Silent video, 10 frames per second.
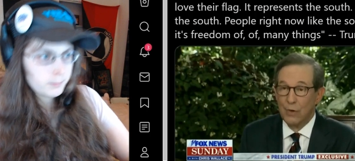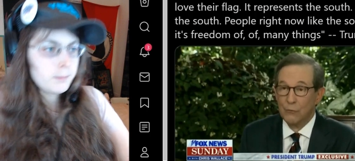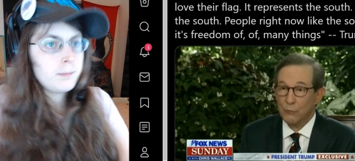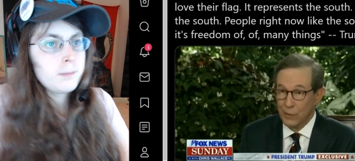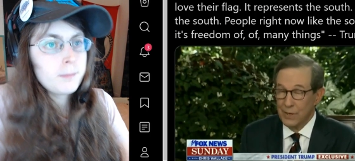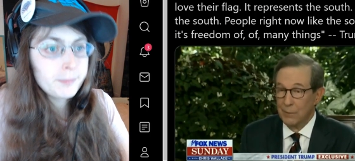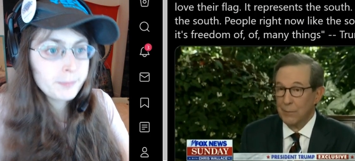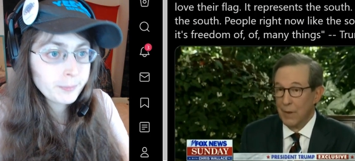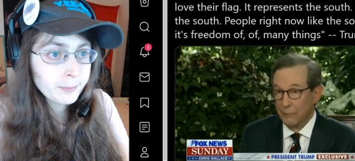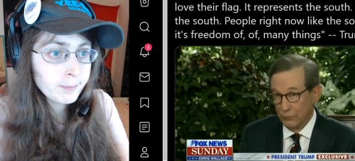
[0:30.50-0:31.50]
Speaker 1: of freedom
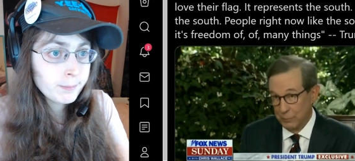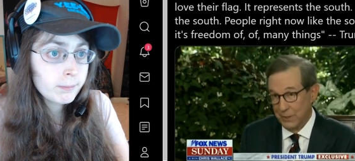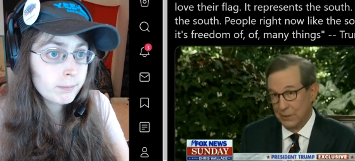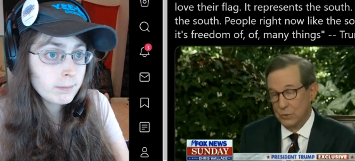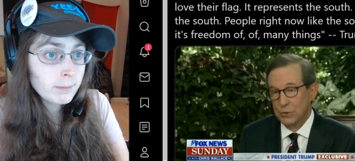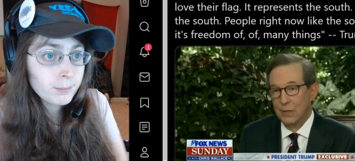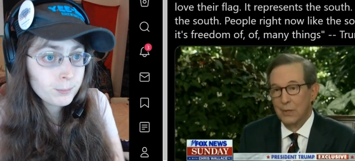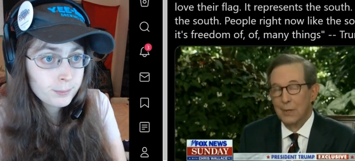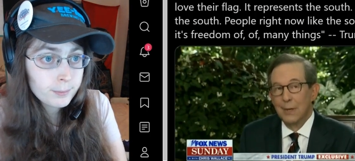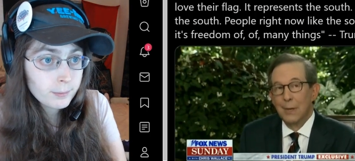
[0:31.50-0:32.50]
of speech.
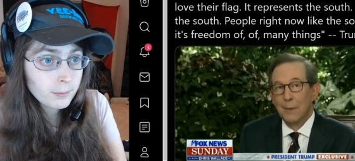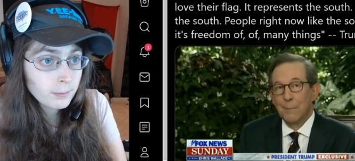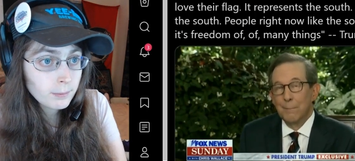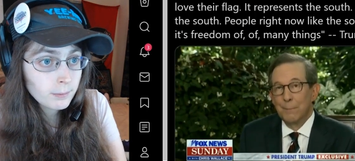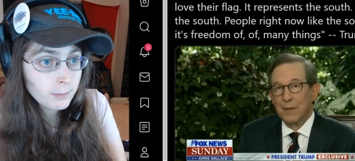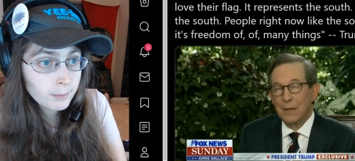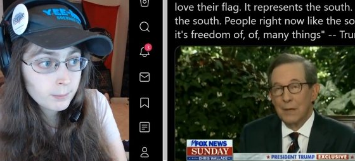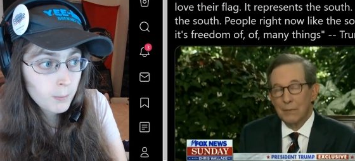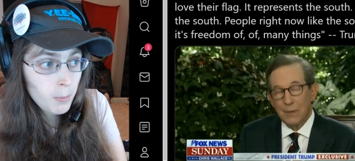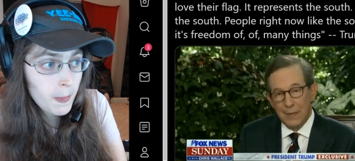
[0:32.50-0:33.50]
But
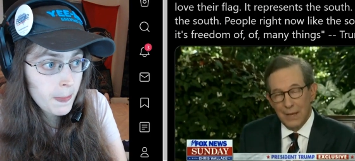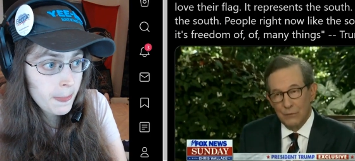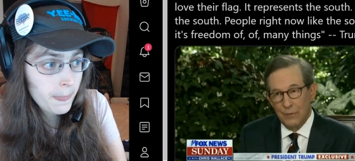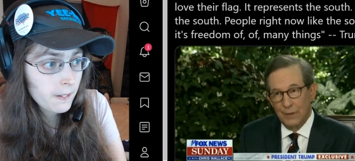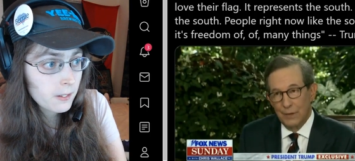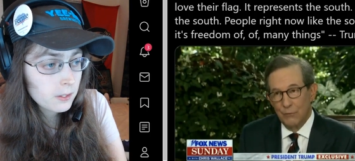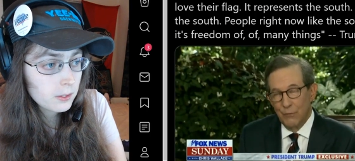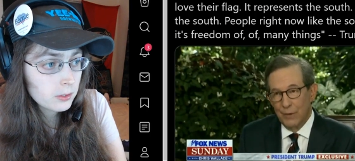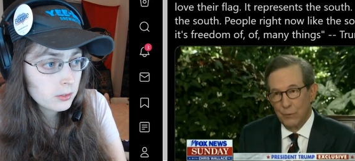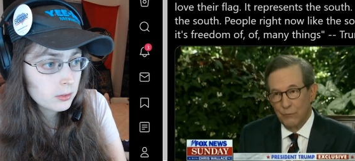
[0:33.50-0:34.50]
in the case of the
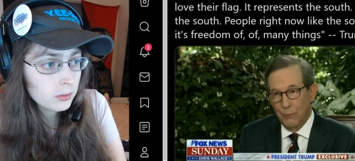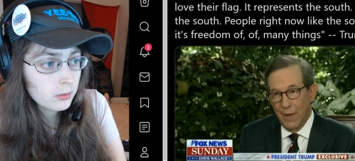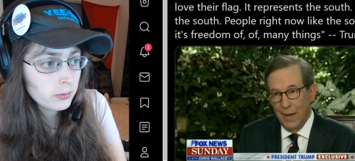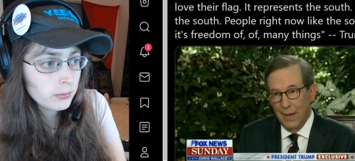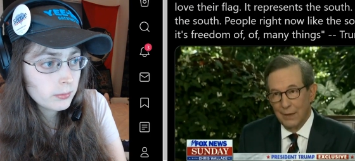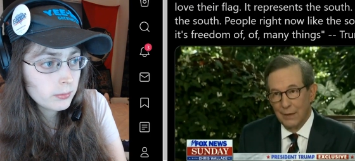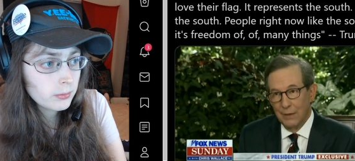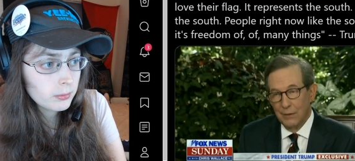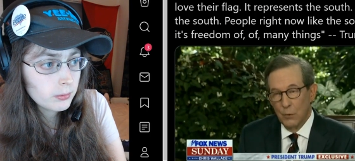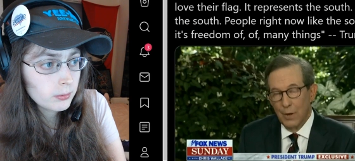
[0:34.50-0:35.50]
Confederate flag,
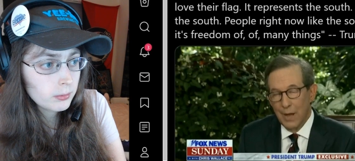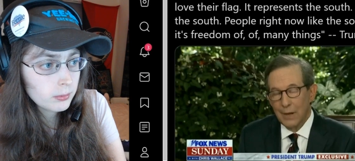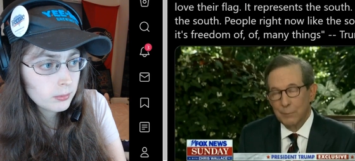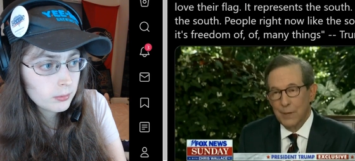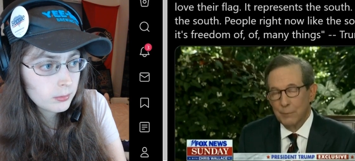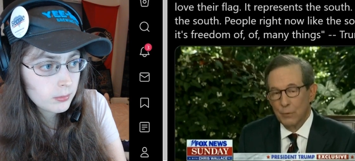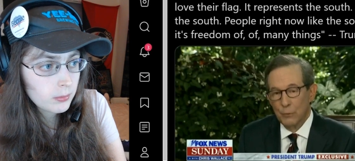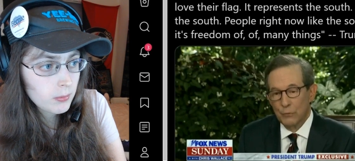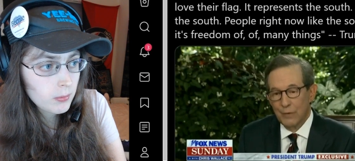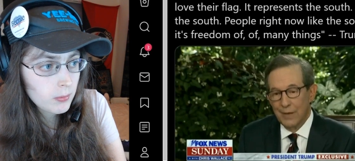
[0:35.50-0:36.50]
there are a lot of people
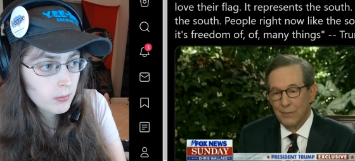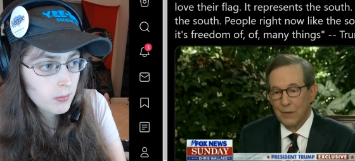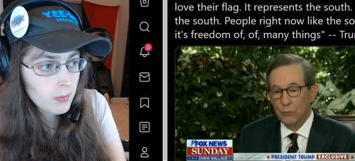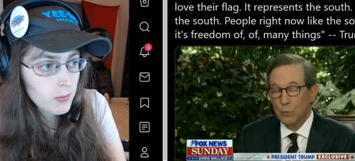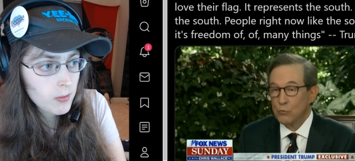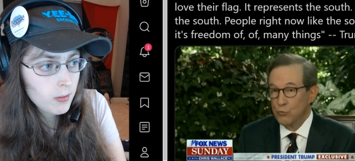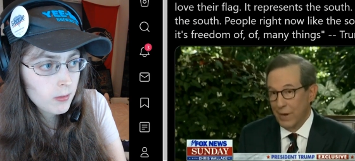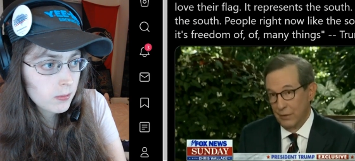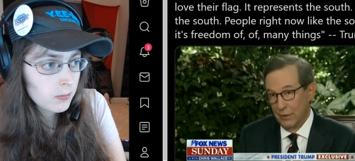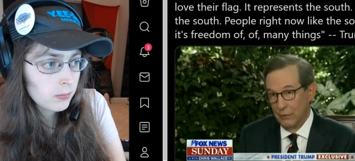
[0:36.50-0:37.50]
who say these were
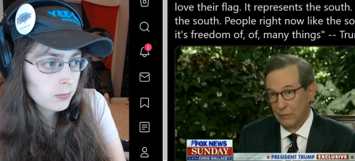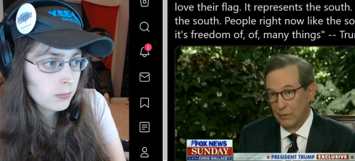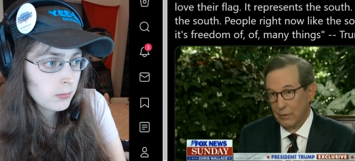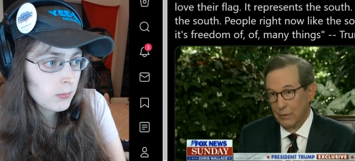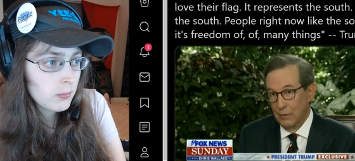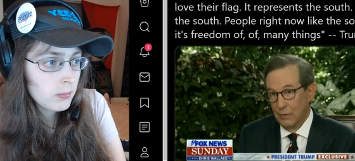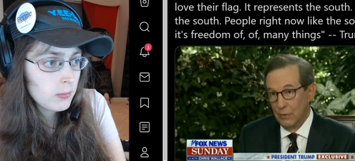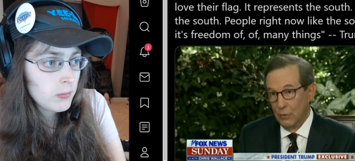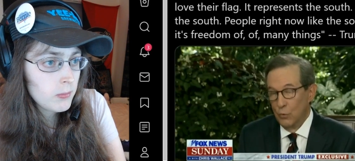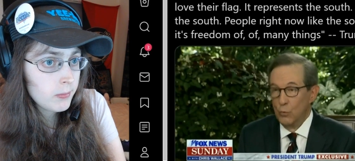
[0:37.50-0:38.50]
traitors
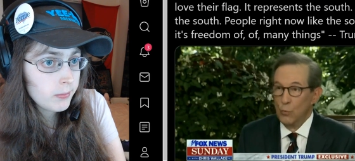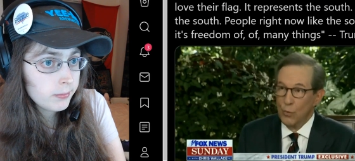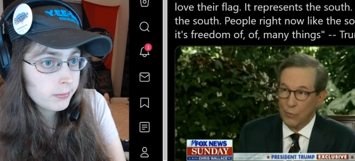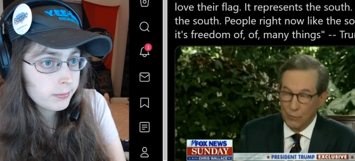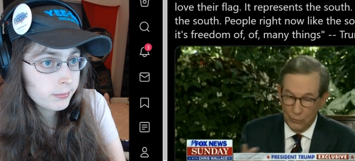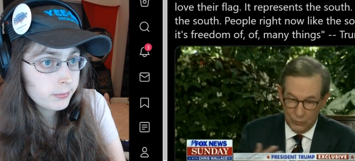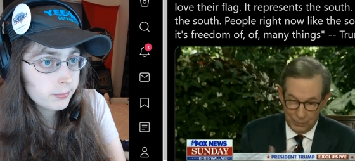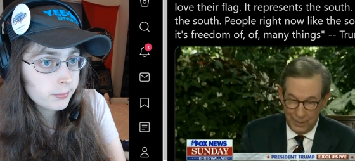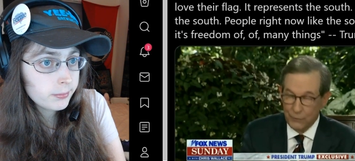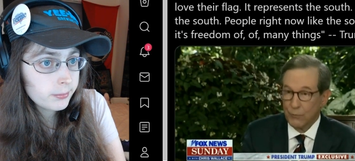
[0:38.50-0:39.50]
who
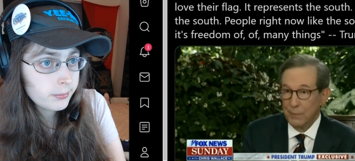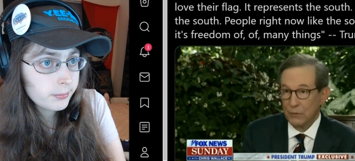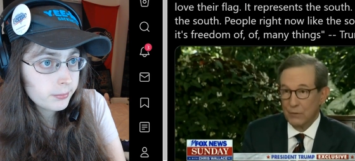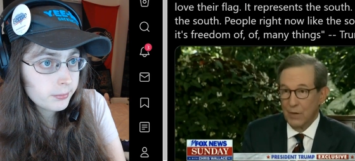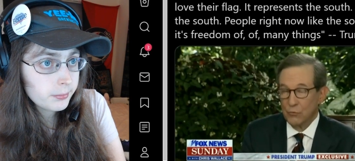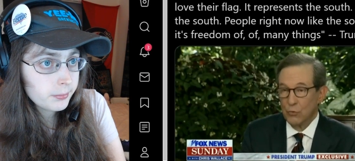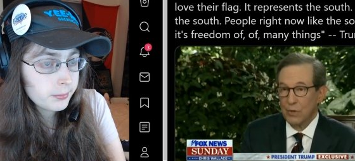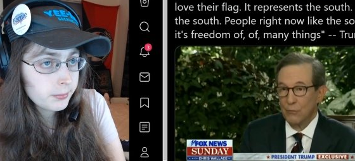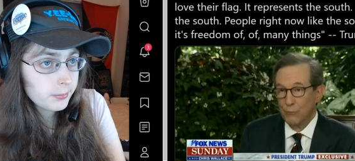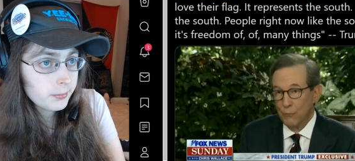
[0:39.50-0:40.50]
split from this country,
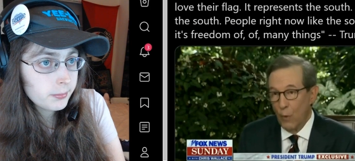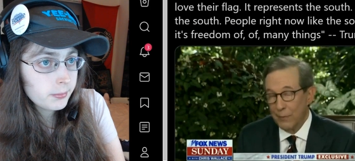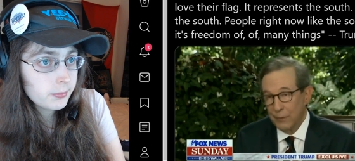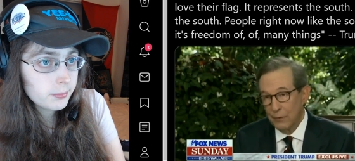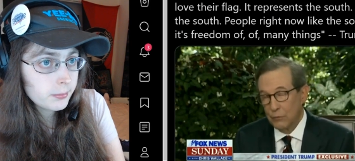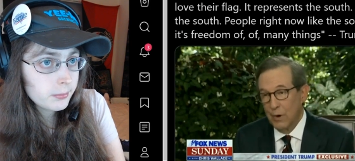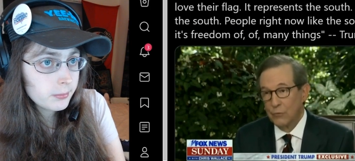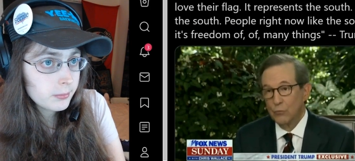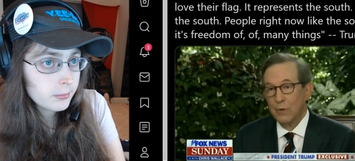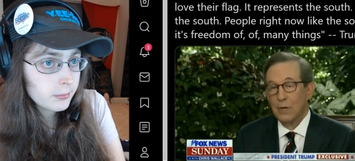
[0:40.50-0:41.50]
fought this
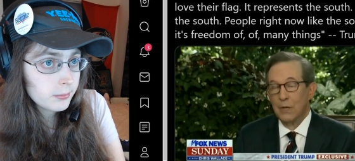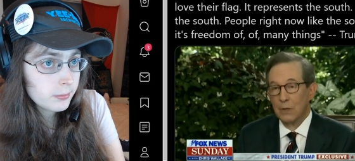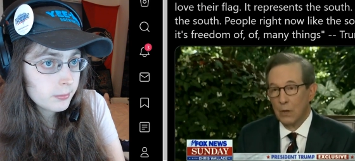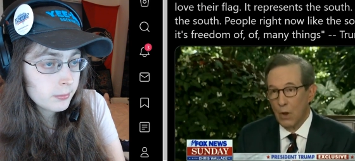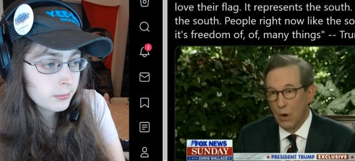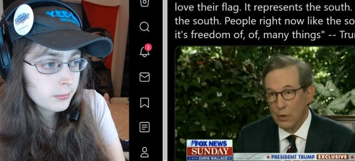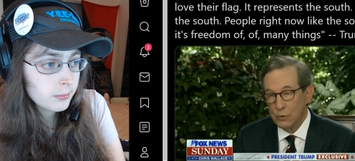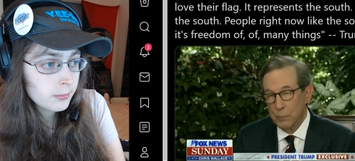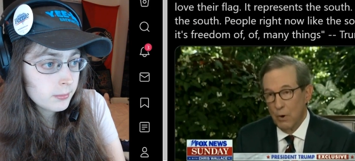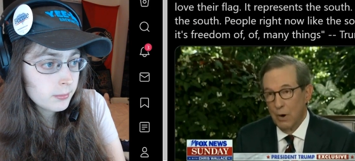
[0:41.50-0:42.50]
country in
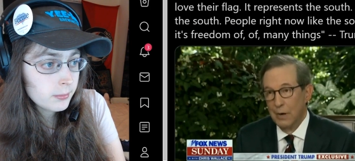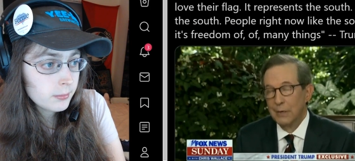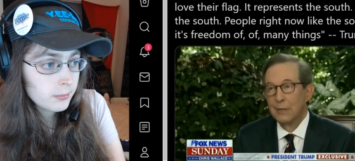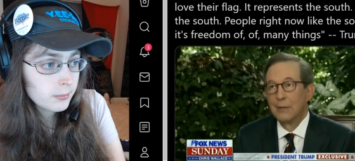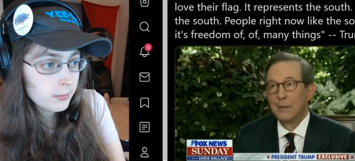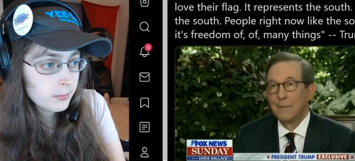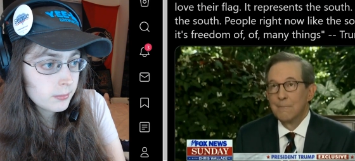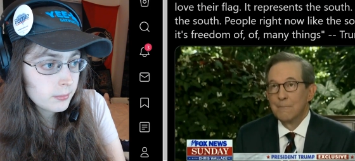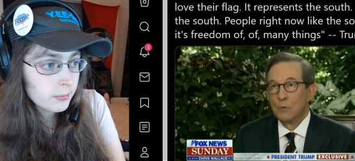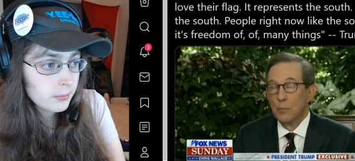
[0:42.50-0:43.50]
large part
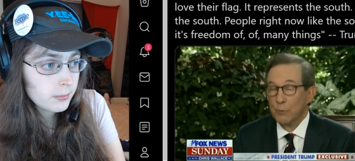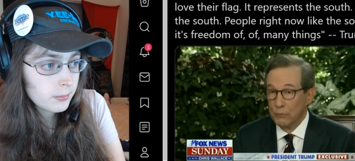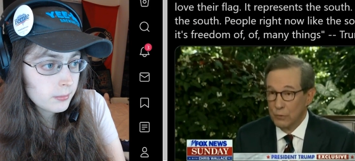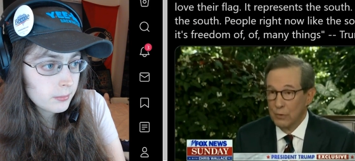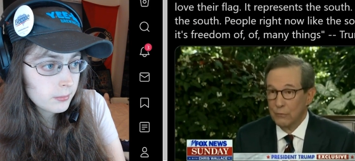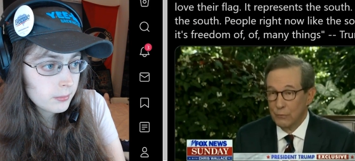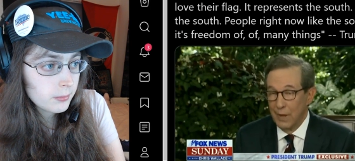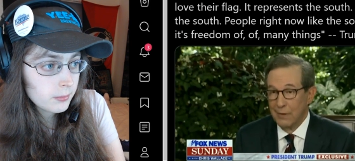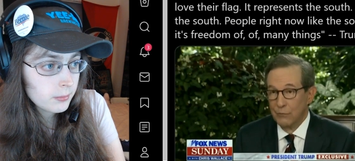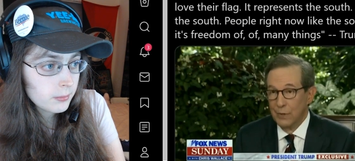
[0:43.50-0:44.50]
to preserve
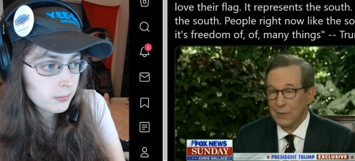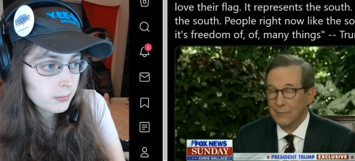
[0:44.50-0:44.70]
slavery.